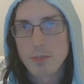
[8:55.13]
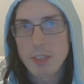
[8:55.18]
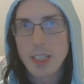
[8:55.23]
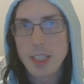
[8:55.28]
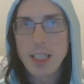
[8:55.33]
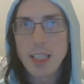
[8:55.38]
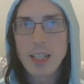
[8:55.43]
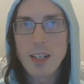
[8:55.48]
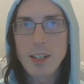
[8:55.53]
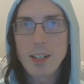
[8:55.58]

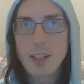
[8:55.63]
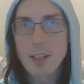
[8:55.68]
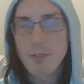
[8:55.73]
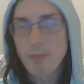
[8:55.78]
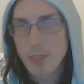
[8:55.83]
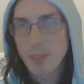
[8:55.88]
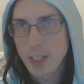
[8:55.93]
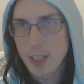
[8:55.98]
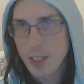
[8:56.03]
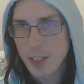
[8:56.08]
and
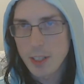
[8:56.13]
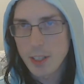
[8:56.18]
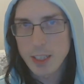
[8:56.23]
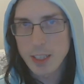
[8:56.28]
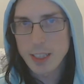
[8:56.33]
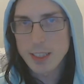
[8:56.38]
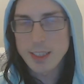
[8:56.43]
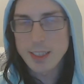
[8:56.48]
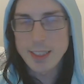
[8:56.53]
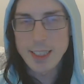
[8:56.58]
defend your
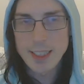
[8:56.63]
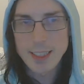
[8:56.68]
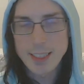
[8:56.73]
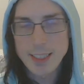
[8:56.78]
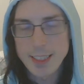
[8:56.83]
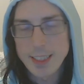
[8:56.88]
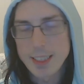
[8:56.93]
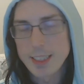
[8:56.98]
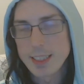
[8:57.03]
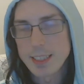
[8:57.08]

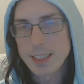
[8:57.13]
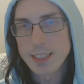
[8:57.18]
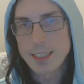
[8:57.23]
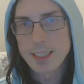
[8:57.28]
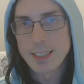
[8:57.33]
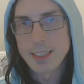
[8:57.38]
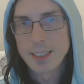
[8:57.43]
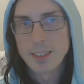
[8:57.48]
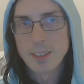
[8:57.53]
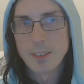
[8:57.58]
existence.